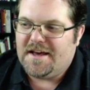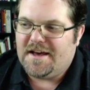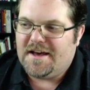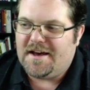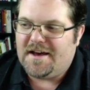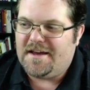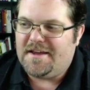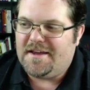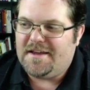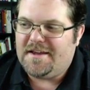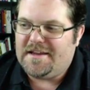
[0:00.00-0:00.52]

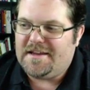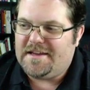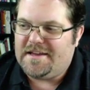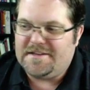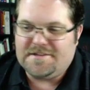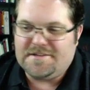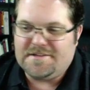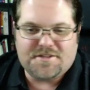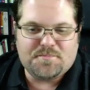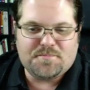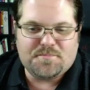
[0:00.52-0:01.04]
I
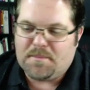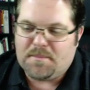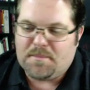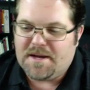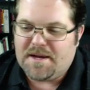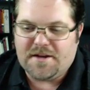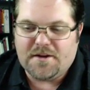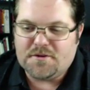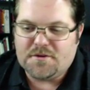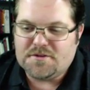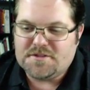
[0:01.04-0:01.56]
just put
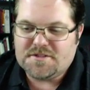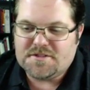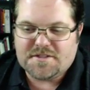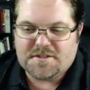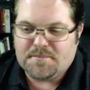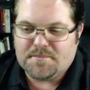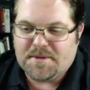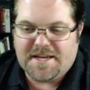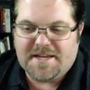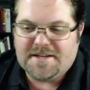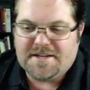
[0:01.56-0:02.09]
my
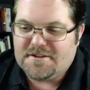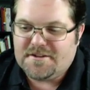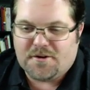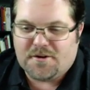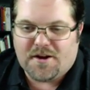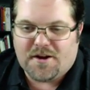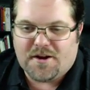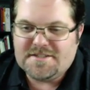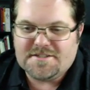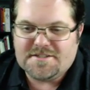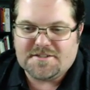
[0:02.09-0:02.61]
head to the
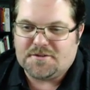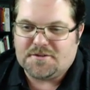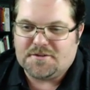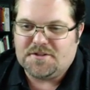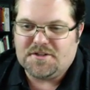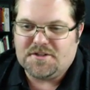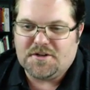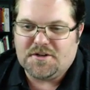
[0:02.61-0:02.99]
grindstone,